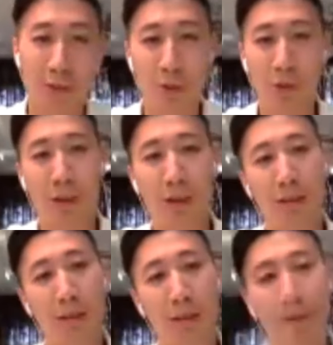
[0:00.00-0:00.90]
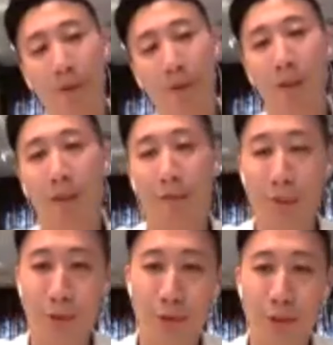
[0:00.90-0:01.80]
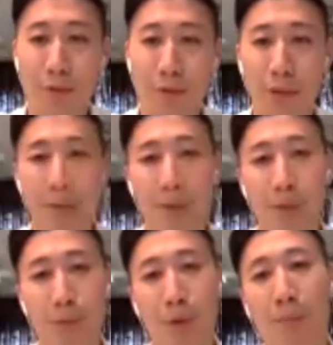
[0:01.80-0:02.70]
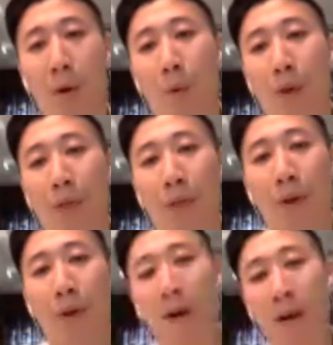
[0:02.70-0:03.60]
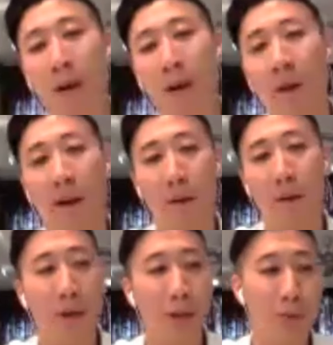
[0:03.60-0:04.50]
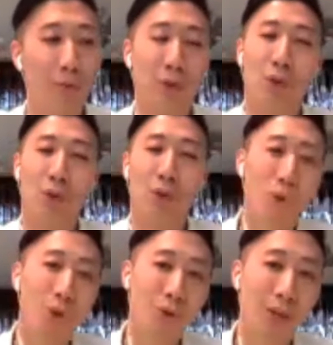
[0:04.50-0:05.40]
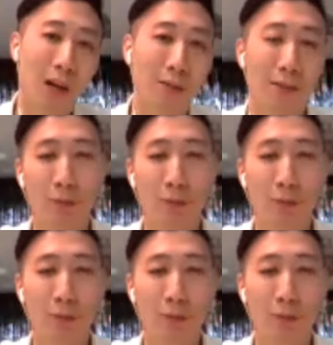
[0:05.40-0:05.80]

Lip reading: So earlier on, the first 3 criteria is more about whether are you eligible for the loans,